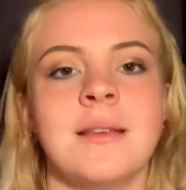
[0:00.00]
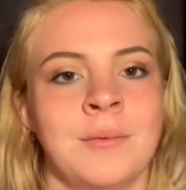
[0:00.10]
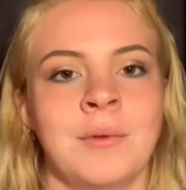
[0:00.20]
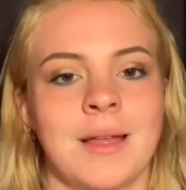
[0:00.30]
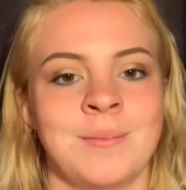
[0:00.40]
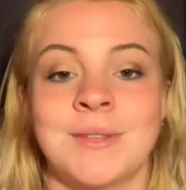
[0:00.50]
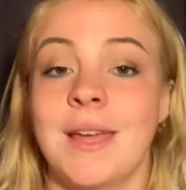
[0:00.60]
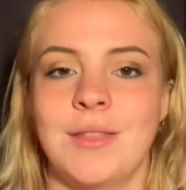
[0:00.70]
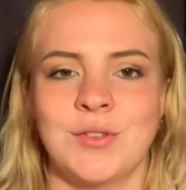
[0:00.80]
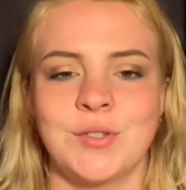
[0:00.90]
It will come
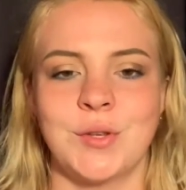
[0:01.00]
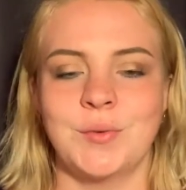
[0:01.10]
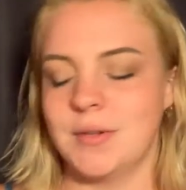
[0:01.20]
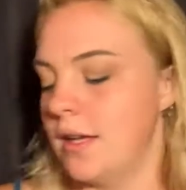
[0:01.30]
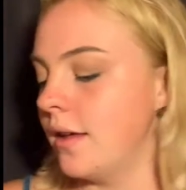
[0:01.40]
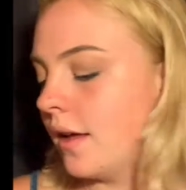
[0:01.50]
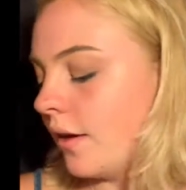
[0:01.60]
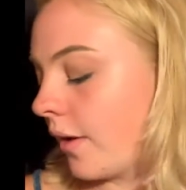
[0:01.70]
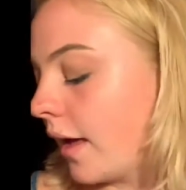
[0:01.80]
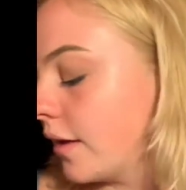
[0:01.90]
together soon.
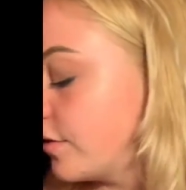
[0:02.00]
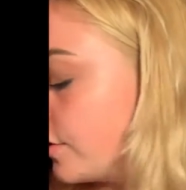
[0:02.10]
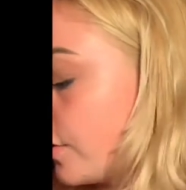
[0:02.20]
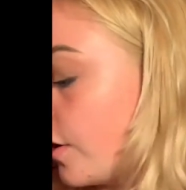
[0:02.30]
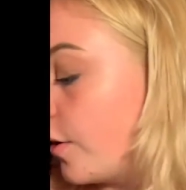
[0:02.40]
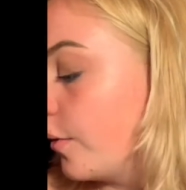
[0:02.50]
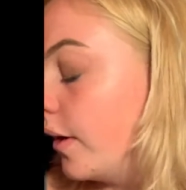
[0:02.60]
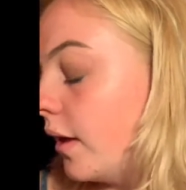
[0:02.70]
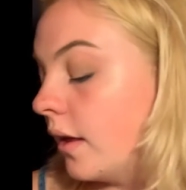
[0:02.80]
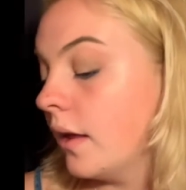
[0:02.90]
Okay, so
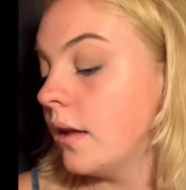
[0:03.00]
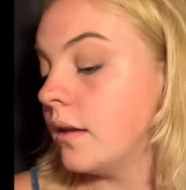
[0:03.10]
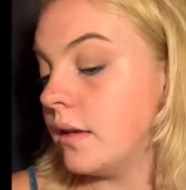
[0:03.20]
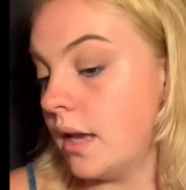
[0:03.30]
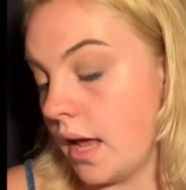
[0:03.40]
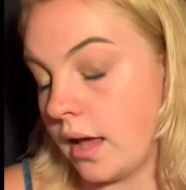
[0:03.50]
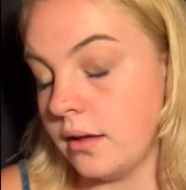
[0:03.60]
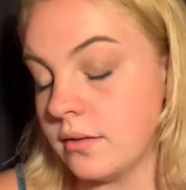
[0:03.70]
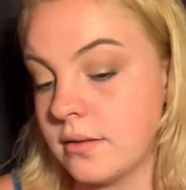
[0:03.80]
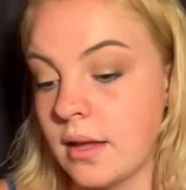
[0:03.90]

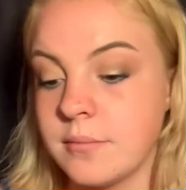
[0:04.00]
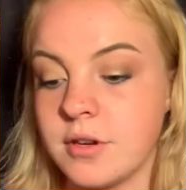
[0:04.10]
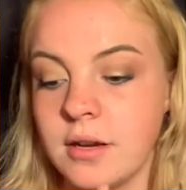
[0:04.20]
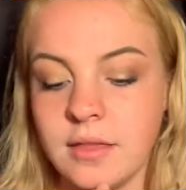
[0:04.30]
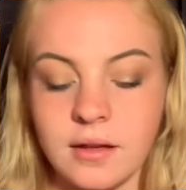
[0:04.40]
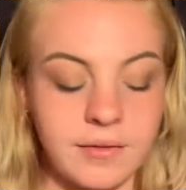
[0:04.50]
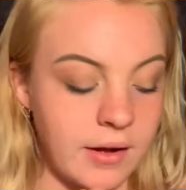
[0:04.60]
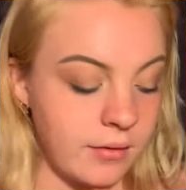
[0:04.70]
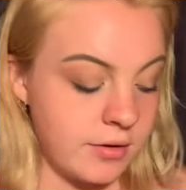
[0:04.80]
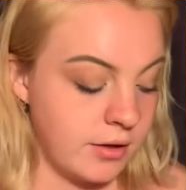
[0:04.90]
next, I'm trying to think of
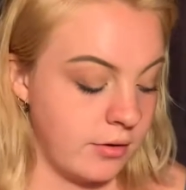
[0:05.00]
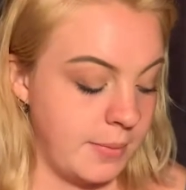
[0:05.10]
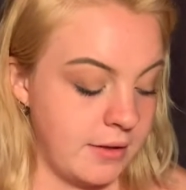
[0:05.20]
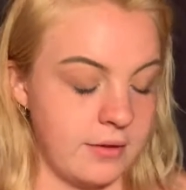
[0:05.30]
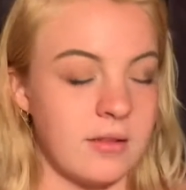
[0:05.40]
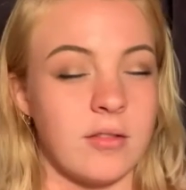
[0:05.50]
how I want to go about this.